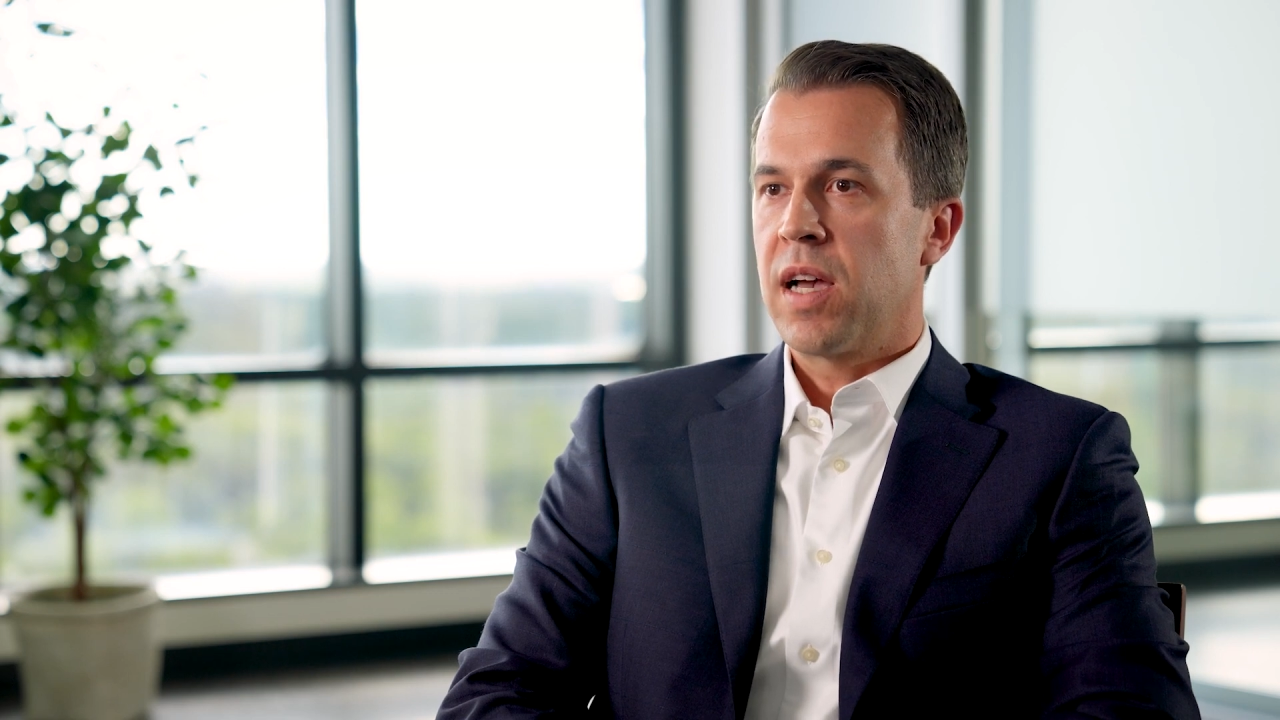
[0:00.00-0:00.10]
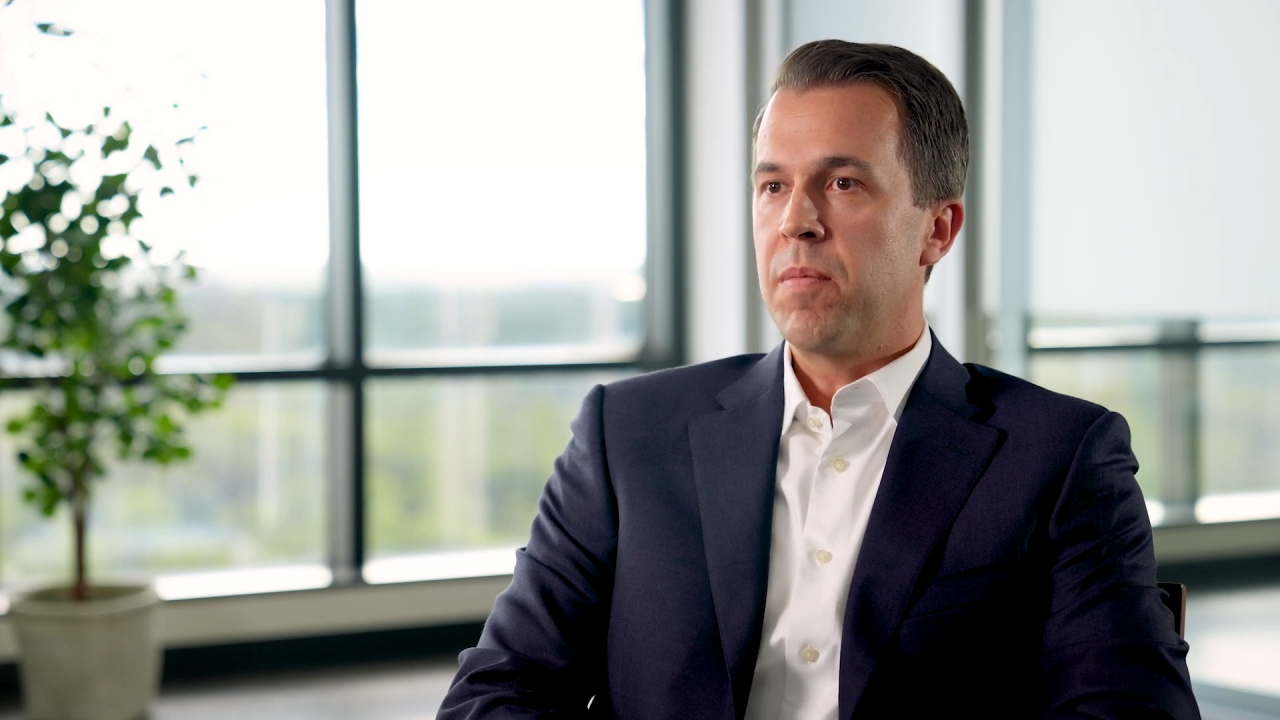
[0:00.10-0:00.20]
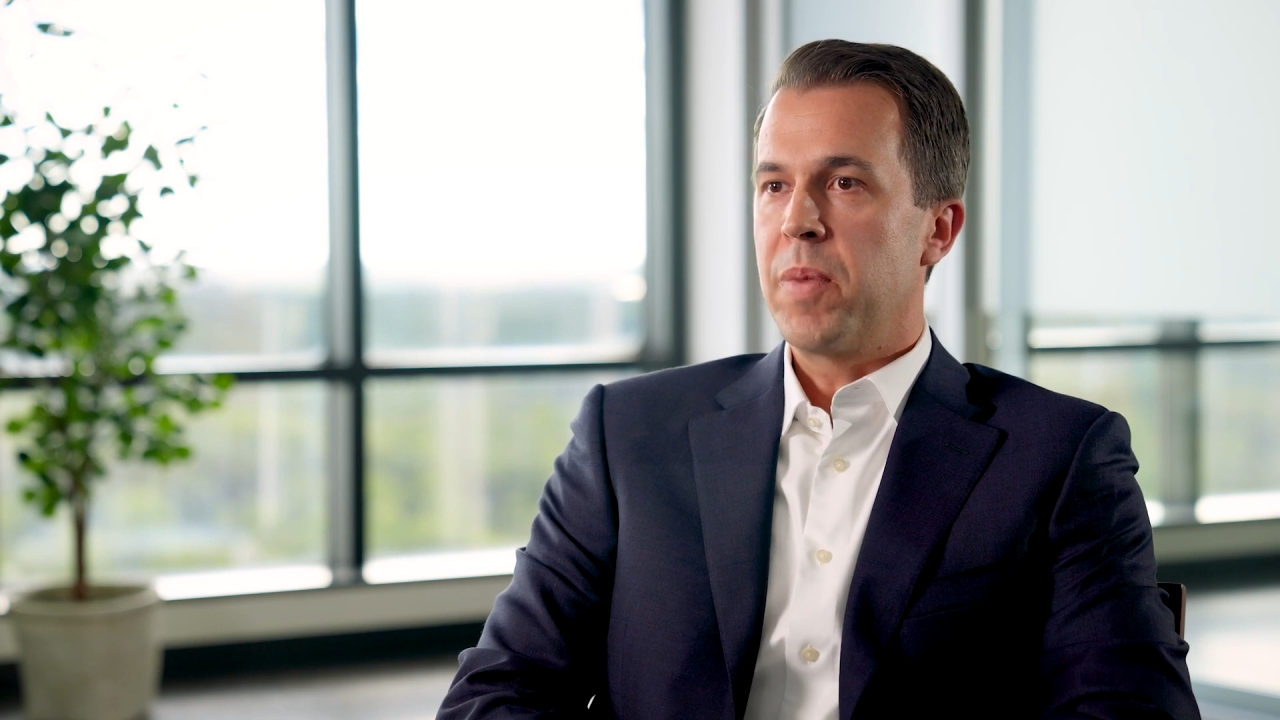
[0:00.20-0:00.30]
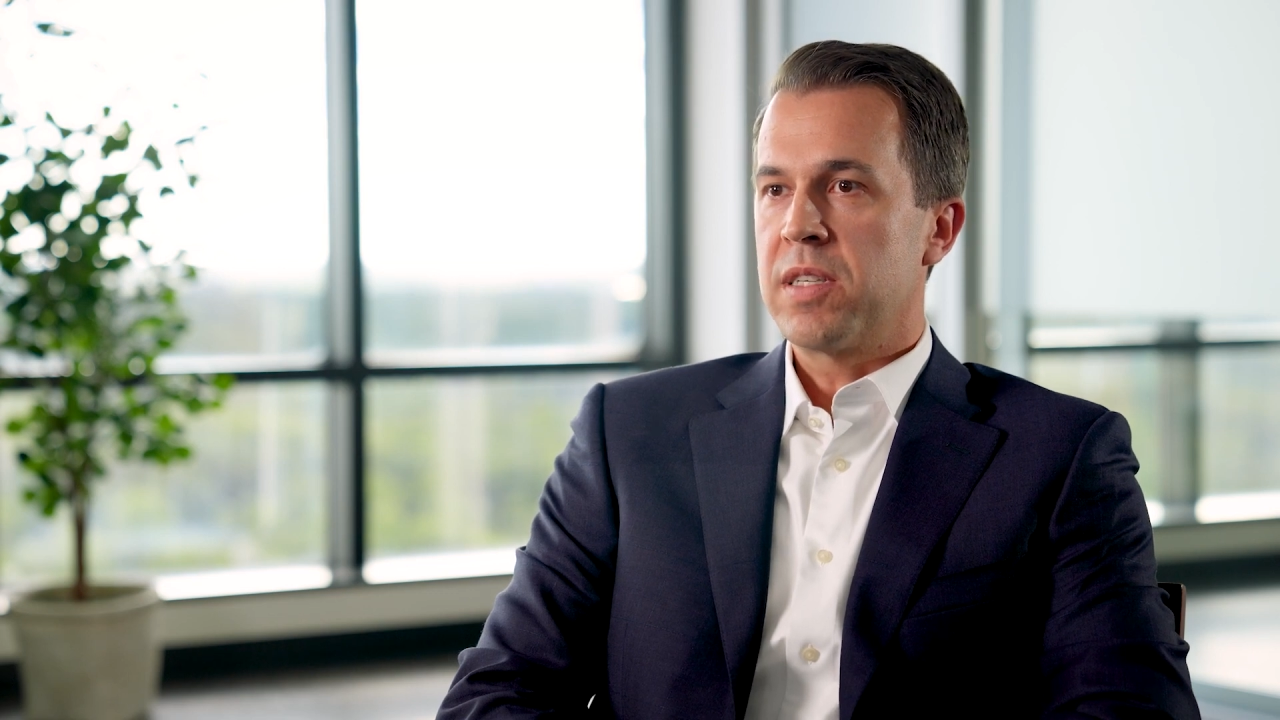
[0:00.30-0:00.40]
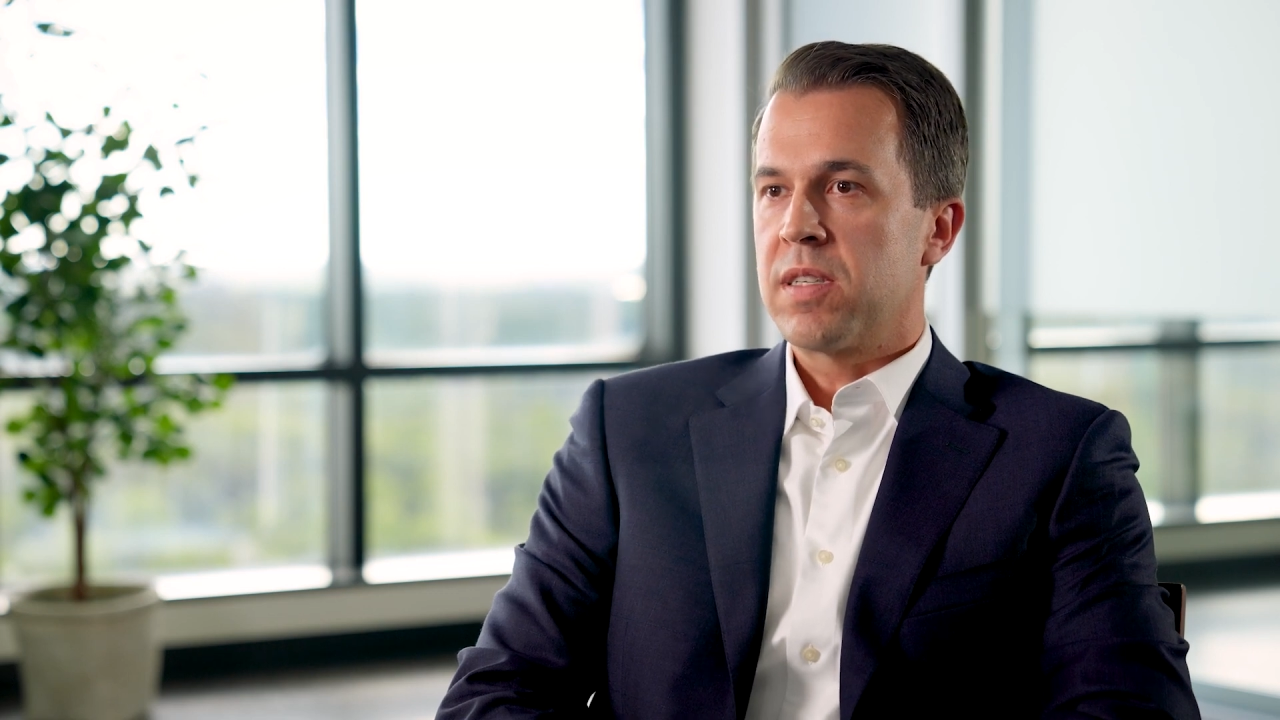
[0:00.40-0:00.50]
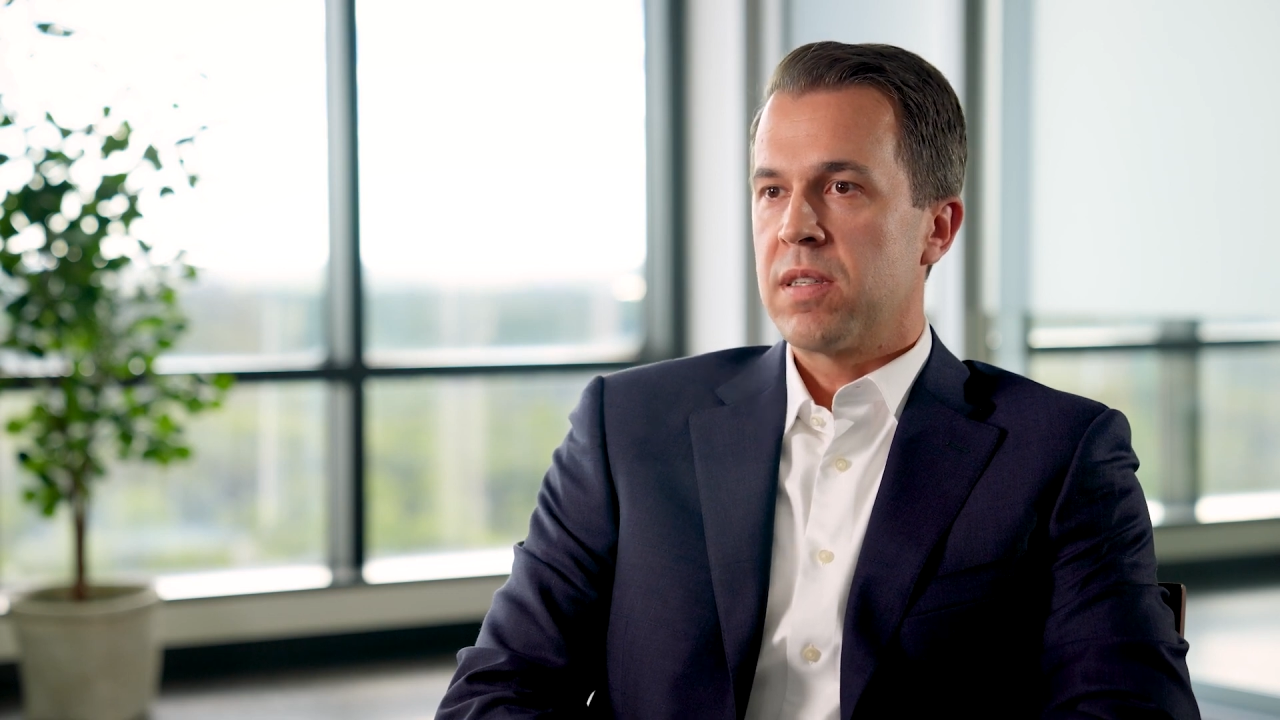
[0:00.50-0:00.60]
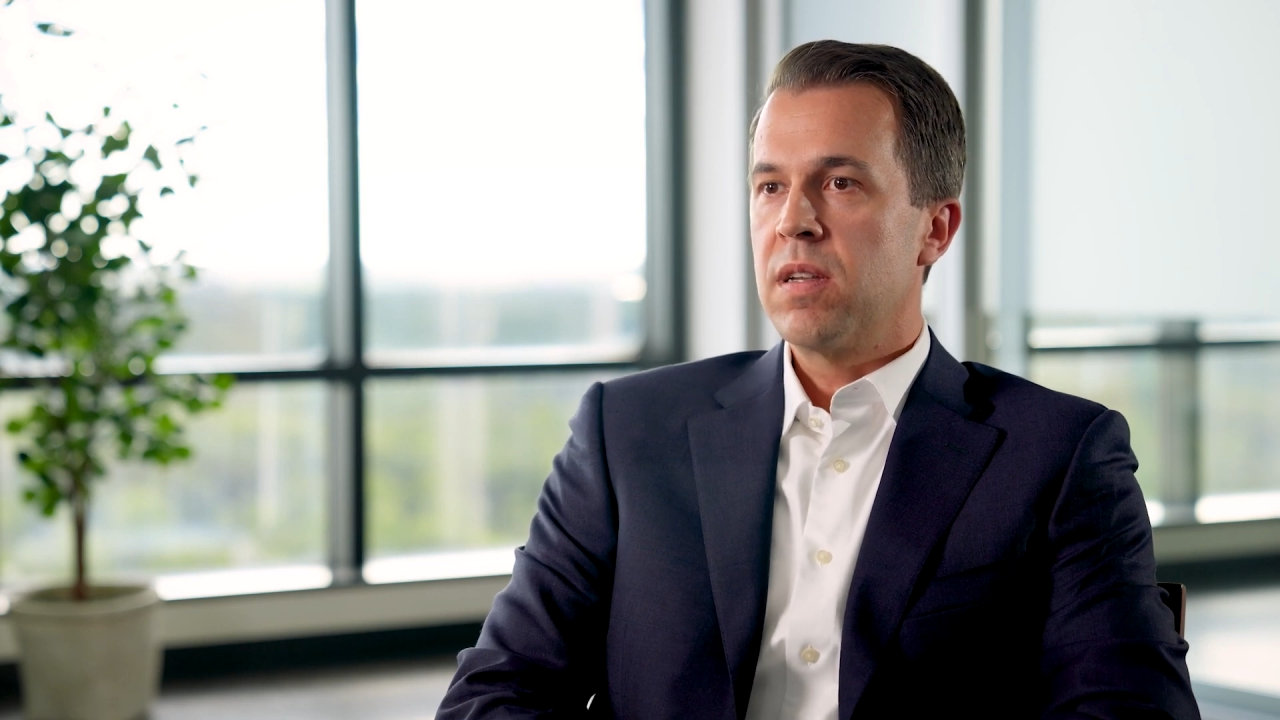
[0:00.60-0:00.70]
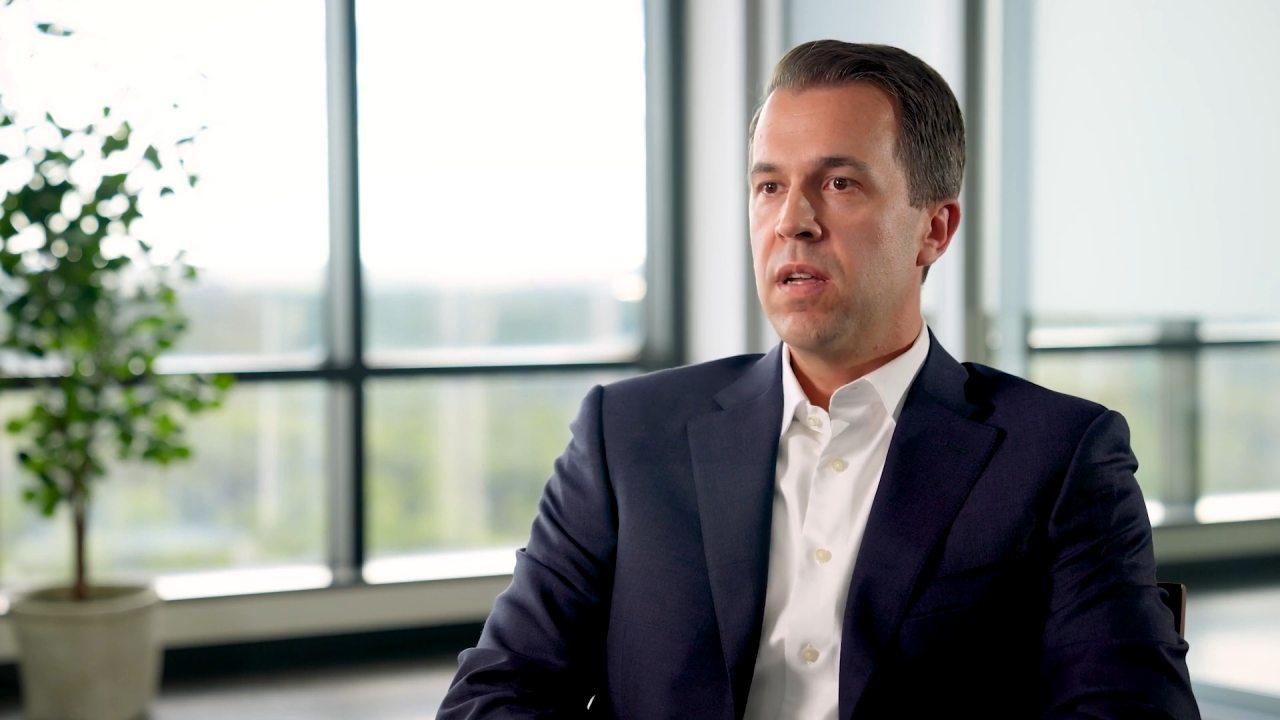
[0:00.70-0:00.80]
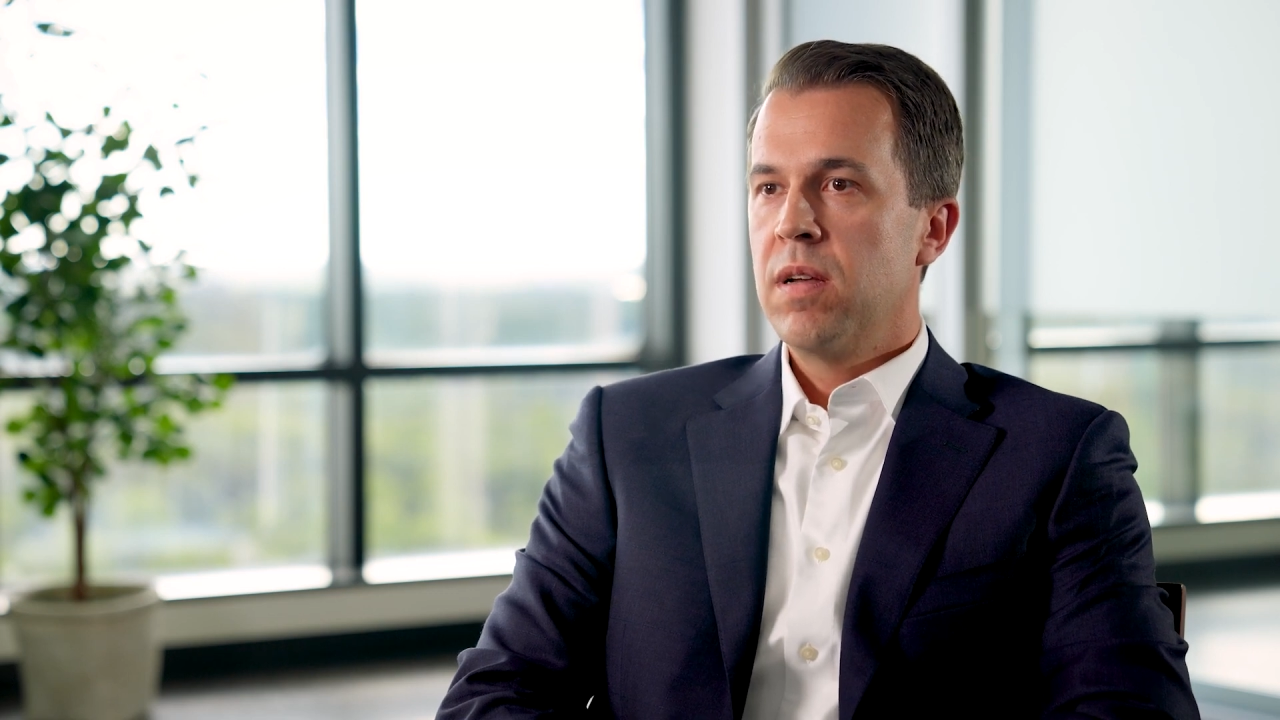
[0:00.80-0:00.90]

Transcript: kind of best